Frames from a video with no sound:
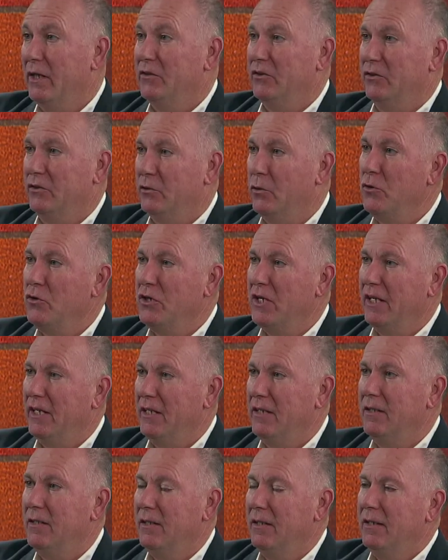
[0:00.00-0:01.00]
else
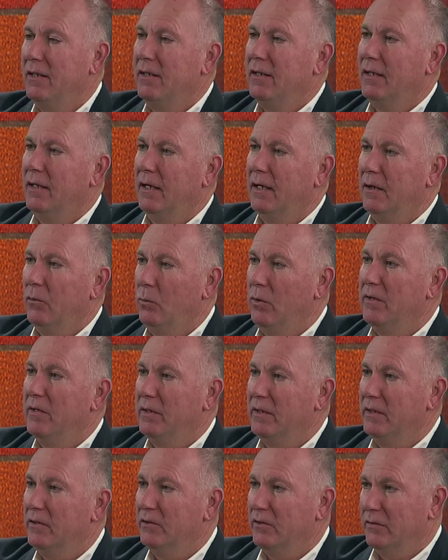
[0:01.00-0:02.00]
associated with
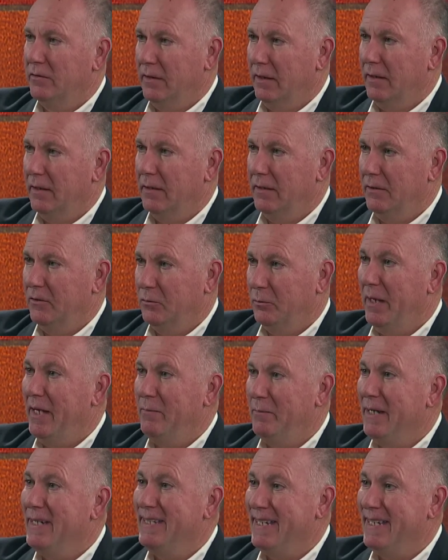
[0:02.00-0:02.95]
it is paid by